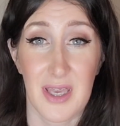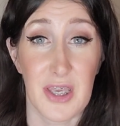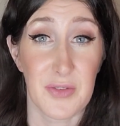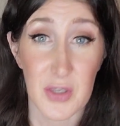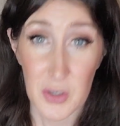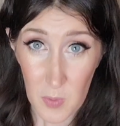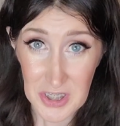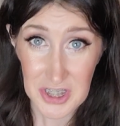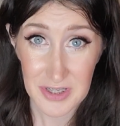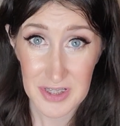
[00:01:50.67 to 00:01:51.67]
If you're
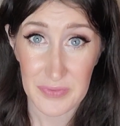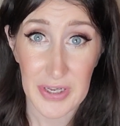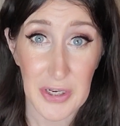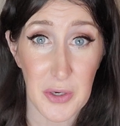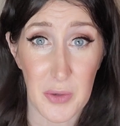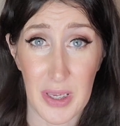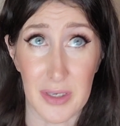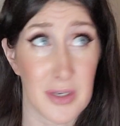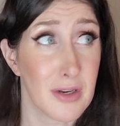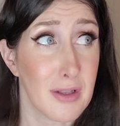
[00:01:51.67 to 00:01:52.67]
watching this video
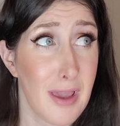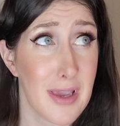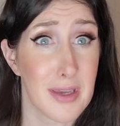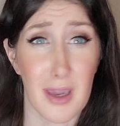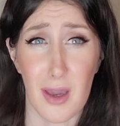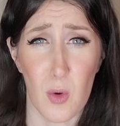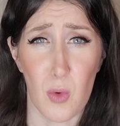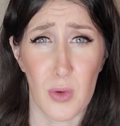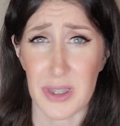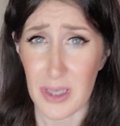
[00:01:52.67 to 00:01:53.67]
and you're like,
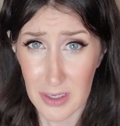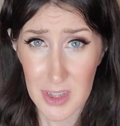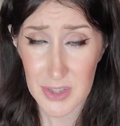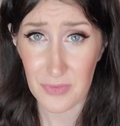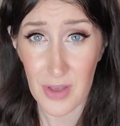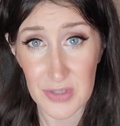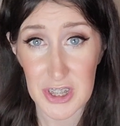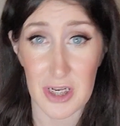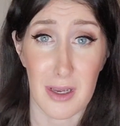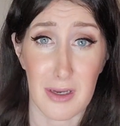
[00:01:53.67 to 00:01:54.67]
what the heck is a vulva
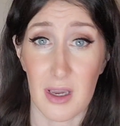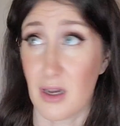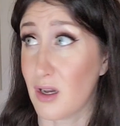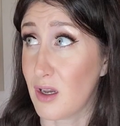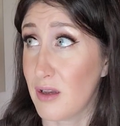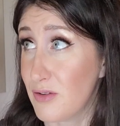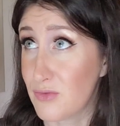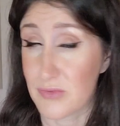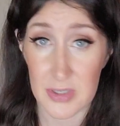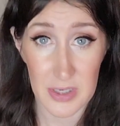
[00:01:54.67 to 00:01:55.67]
check?
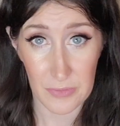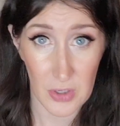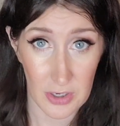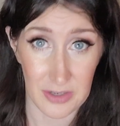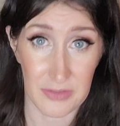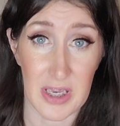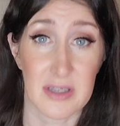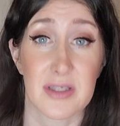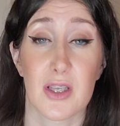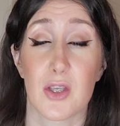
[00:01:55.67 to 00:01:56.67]
I've never heard of
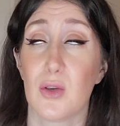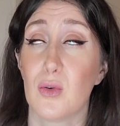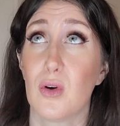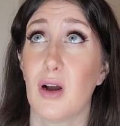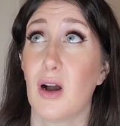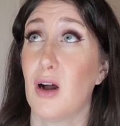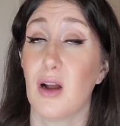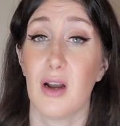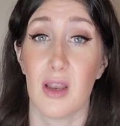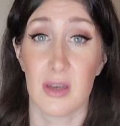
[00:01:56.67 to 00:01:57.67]
this. You
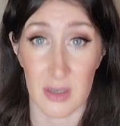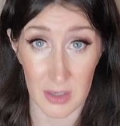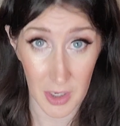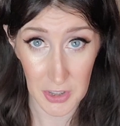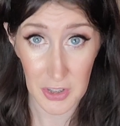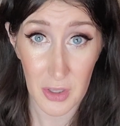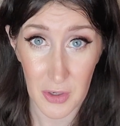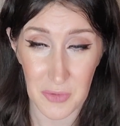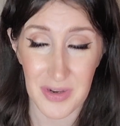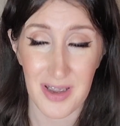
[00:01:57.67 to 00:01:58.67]
are not
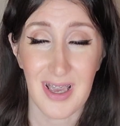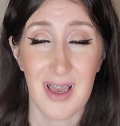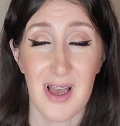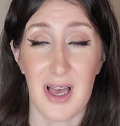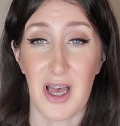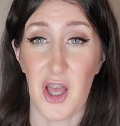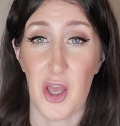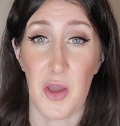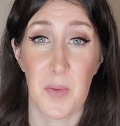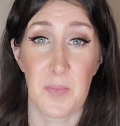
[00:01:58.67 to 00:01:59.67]
alone.
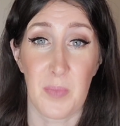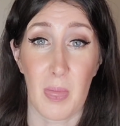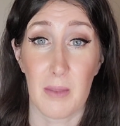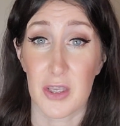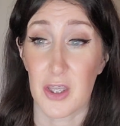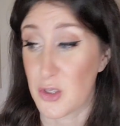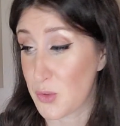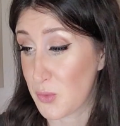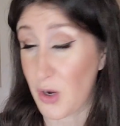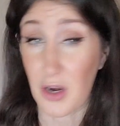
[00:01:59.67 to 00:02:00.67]

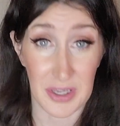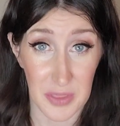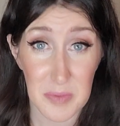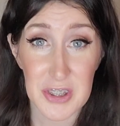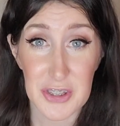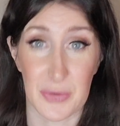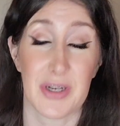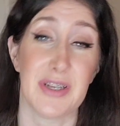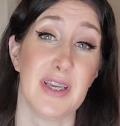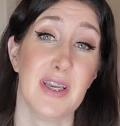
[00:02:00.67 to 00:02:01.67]
You are in the
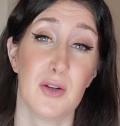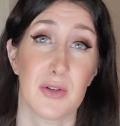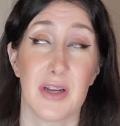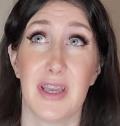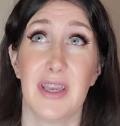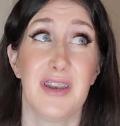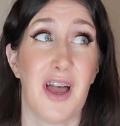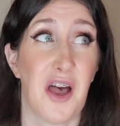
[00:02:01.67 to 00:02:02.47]
majority, right?